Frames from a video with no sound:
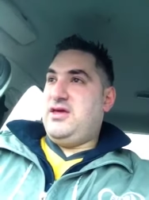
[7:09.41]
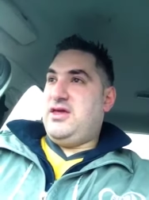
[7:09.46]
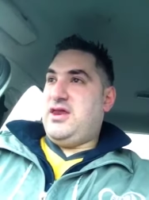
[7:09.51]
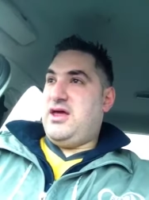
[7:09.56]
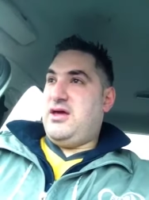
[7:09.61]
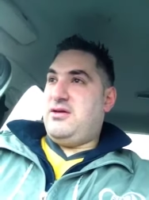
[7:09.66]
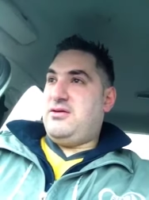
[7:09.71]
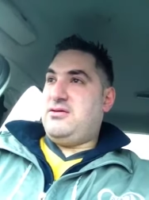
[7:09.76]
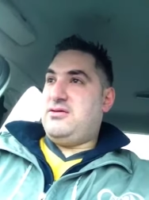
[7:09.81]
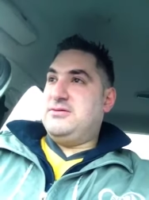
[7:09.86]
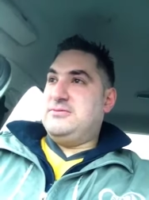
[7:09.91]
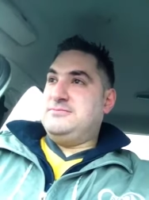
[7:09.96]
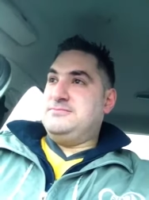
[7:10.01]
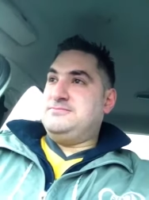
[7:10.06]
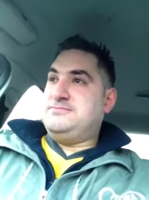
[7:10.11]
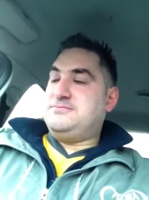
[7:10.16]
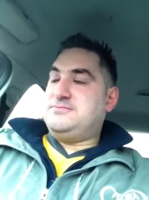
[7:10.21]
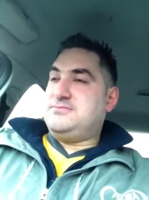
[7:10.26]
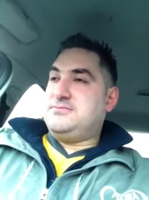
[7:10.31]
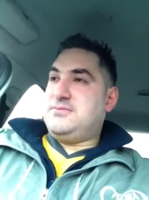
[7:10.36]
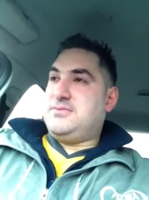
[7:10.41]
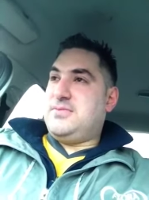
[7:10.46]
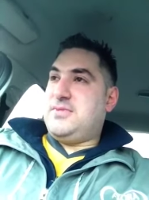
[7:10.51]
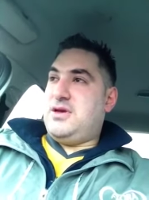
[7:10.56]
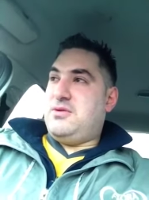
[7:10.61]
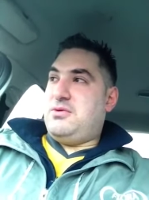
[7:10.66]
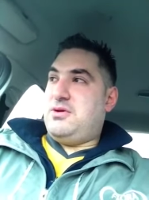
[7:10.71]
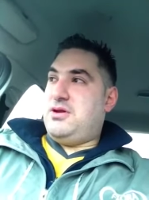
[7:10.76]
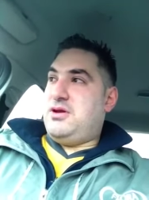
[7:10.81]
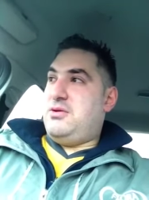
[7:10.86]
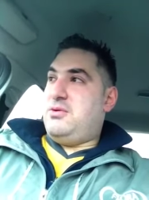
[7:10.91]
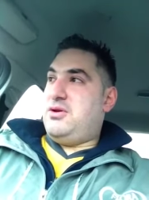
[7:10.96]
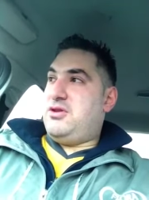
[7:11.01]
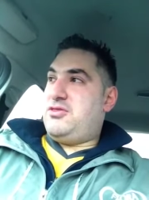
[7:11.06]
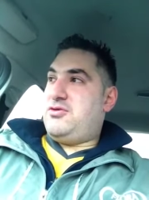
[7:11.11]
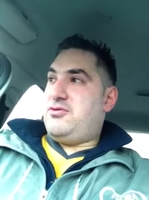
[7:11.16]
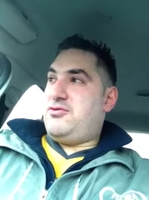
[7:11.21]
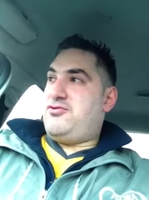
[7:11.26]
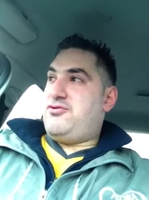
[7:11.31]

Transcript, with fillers: Yeah, I want I want to sort